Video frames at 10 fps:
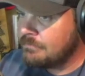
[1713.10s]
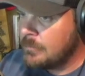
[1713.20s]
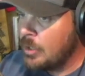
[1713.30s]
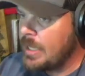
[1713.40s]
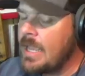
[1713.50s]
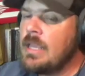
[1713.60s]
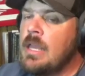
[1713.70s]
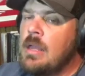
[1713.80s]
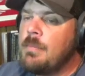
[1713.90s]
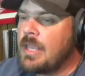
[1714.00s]
Okay,
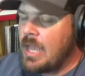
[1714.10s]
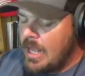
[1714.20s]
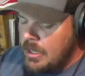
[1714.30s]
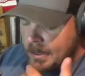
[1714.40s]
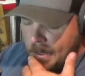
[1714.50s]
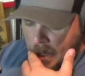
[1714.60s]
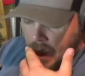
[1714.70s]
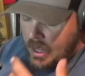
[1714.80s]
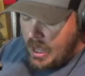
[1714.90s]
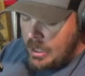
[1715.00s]
because, and look,
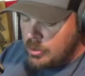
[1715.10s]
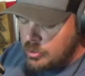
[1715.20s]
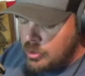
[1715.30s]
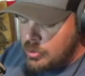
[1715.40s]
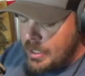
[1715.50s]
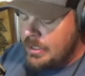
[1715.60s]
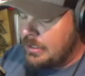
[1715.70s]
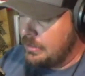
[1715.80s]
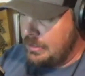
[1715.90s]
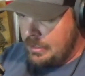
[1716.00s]
I don't know, and
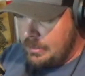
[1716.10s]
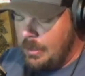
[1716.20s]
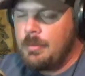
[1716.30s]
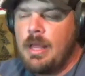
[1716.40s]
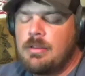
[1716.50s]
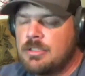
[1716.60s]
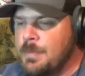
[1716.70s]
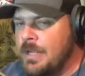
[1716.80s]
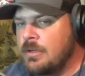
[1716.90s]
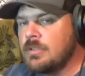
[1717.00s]
look, like the
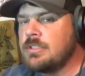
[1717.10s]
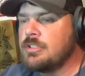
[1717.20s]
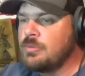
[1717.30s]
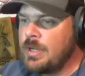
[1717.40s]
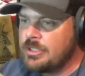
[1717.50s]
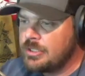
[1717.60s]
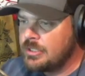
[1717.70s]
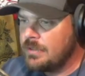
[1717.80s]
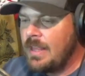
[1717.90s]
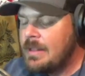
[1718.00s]
speaker situation and
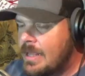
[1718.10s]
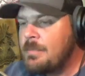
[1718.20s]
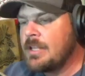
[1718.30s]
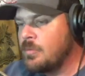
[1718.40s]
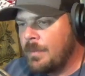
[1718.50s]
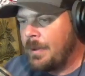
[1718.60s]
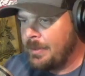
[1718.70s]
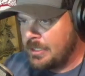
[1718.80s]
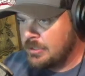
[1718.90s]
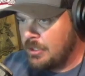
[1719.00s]
stuff, that did make the
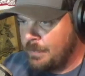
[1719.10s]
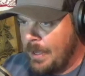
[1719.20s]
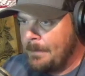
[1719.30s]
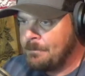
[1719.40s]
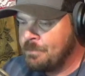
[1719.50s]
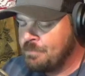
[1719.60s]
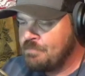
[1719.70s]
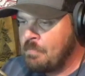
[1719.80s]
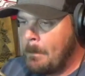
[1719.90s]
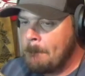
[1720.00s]
Republicans look bad.
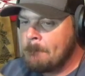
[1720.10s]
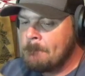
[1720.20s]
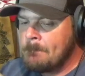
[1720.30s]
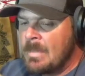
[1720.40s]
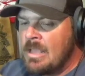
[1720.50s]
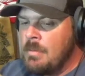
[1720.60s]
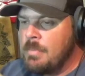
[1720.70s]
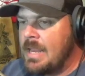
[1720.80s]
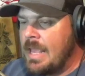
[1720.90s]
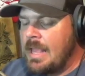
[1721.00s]

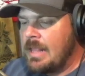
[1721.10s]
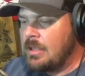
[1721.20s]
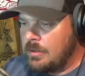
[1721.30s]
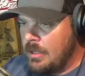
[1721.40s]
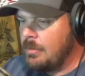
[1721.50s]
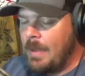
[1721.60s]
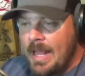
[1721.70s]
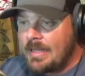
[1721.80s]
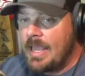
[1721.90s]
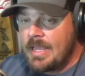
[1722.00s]
But, and look,
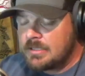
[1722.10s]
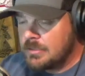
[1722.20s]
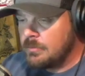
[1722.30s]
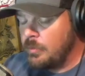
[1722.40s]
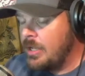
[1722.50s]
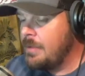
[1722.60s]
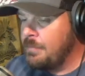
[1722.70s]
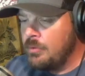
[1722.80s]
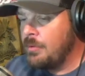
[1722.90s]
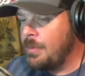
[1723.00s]
Matt Gaetz really
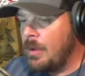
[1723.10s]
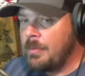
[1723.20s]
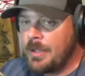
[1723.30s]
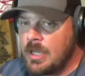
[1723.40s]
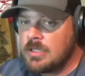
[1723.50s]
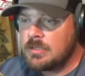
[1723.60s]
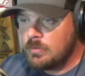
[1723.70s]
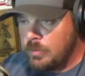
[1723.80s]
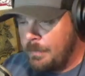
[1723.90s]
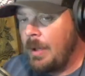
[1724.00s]
blew the bubble because
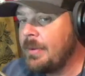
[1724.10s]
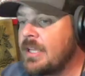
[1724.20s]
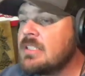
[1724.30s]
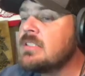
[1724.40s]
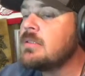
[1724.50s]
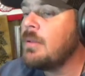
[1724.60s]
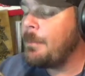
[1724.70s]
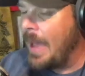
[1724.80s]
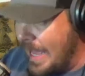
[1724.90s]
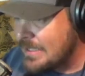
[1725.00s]
Republicans
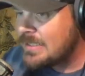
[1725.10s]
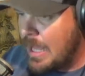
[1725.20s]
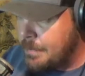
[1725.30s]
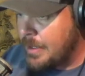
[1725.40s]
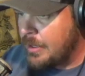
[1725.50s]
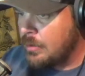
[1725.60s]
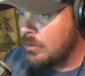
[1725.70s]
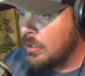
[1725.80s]
passed that bill,